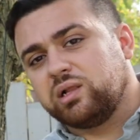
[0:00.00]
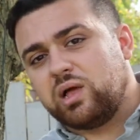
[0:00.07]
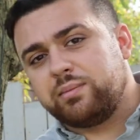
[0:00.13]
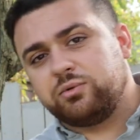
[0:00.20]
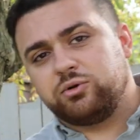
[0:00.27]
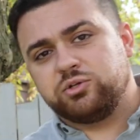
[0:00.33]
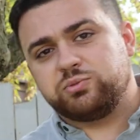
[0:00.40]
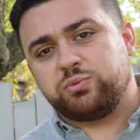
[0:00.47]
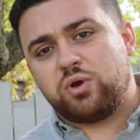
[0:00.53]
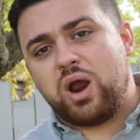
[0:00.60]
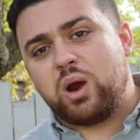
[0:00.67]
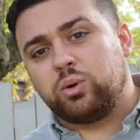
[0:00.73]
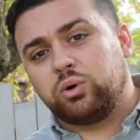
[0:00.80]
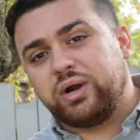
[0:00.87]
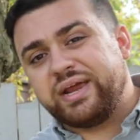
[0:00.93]
kilometers per
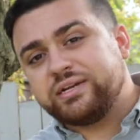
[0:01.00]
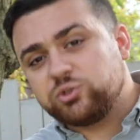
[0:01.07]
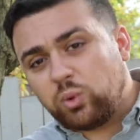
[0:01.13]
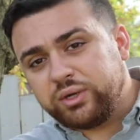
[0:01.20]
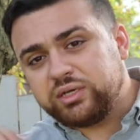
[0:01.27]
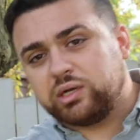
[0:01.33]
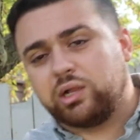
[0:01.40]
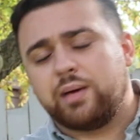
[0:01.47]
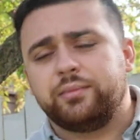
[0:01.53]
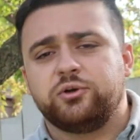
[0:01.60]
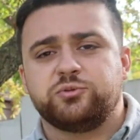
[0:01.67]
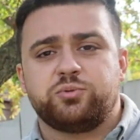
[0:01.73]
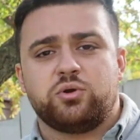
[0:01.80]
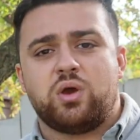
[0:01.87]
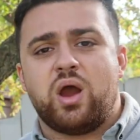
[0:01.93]
hour and twenty
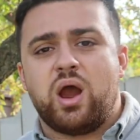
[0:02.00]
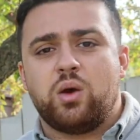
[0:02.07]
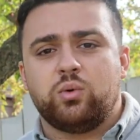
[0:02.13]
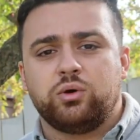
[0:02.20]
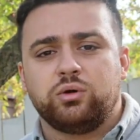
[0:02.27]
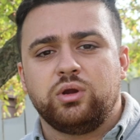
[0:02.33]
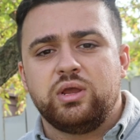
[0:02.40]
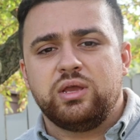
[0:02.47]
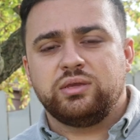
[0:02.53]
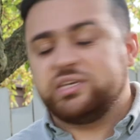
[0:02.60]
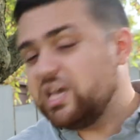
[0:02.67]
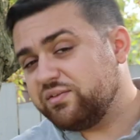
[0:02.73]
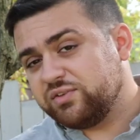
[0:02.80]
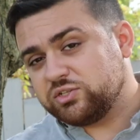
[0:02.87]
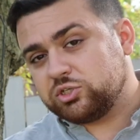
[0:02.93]
kilometers per hour
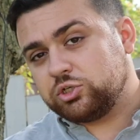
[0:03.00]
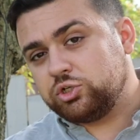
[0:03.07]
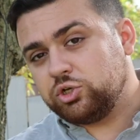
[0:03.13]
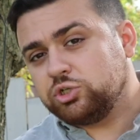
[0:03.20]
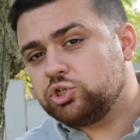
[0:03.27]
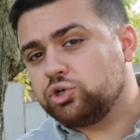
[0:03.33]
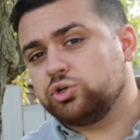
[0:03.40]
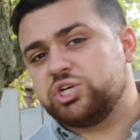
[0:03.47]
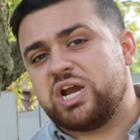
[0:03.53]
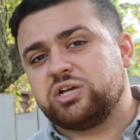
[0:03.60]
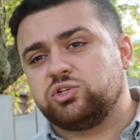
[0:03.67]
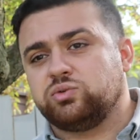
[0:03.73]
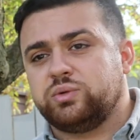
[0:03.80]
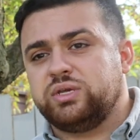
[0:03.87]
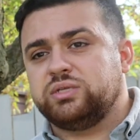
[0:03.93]
gave us good
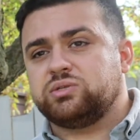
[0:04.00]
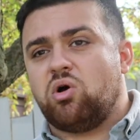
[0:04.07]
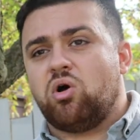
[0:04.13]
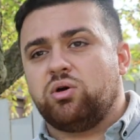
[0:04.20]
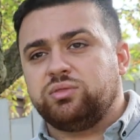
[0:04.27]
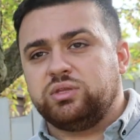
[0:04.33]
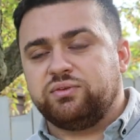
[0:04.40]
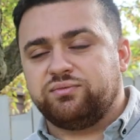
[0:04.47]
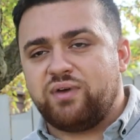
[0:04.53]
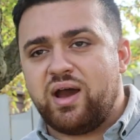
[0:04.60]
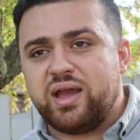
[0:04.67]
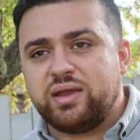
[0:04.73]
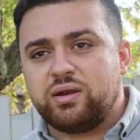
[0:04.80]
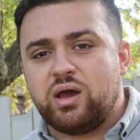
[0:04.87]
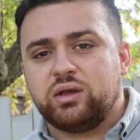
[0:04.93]
trajectories on the
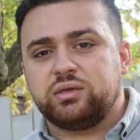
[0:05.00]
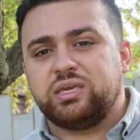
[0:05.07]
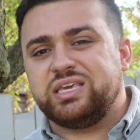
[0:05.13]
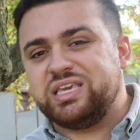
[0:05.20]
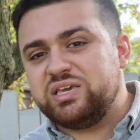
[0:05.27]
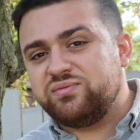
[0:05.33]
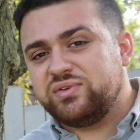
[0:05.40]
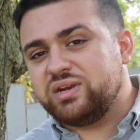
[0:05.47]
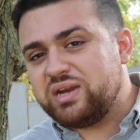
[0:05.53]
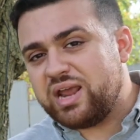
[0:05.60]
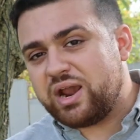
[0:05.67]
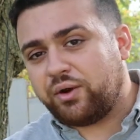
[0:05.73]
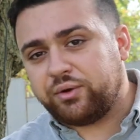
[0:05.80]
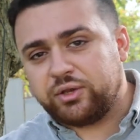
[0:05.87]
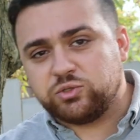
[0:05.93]
Viadoc, even
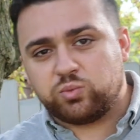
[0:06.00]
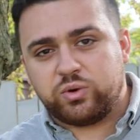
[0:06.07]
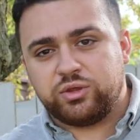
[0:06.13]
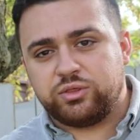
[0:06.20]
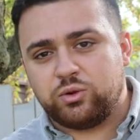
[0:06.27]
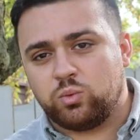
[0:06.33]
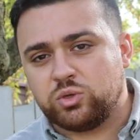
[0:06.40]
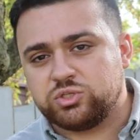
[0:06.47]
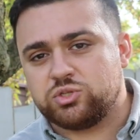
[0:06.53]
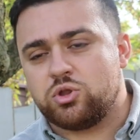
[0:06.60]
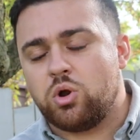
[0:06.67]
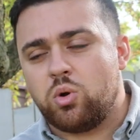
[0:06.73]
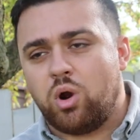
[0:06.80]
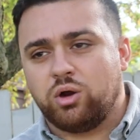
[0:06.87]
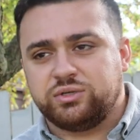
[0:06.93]
in areas where there was
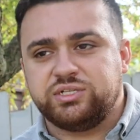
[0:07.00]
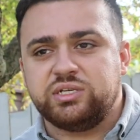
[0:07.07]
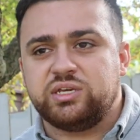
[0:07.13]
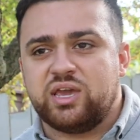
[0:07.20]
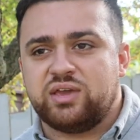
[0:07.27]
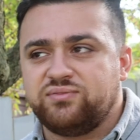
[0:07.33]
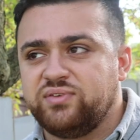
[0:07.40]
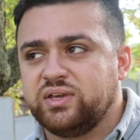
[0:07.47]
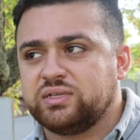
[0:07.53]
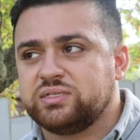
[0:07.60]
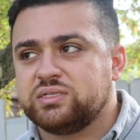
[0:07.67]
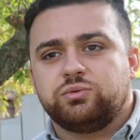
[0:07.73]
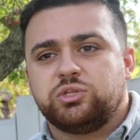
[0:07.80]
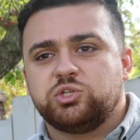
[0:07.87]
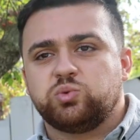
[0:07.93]
no R T
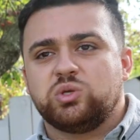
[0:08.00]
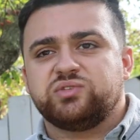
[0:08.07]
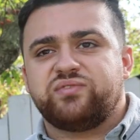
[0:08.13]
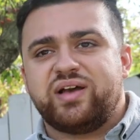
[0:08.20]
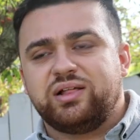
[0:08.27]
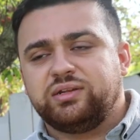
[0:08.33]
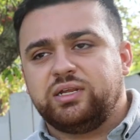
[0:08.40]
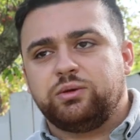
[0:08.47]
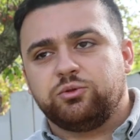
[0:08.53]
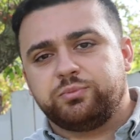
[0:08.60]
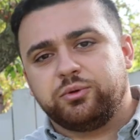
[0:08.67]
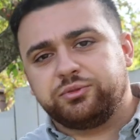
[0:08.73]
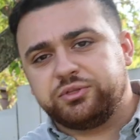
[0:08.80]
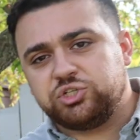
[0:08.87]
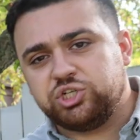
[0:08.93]
fix. This was validated
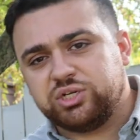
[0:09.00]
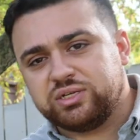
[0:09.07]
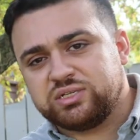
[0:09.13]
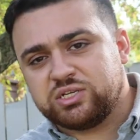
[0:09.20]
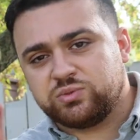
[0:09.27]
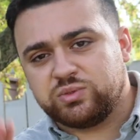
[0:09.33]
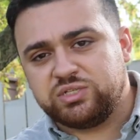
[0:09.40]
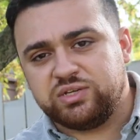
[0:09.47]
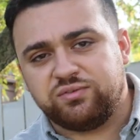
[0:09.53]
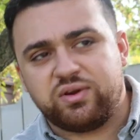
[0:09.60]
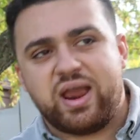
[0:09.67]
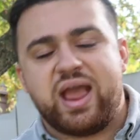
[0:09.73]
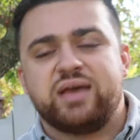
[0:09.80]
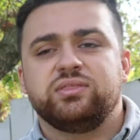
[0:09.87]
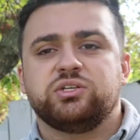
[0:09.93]
with both the G N S S
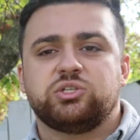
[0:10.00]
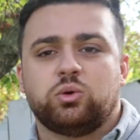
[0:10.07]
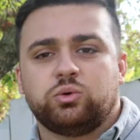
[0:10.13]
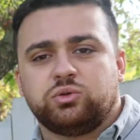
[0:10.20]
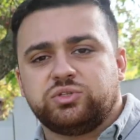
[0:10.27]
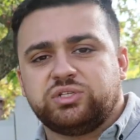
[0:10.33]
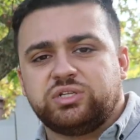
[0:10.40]
receiver and the total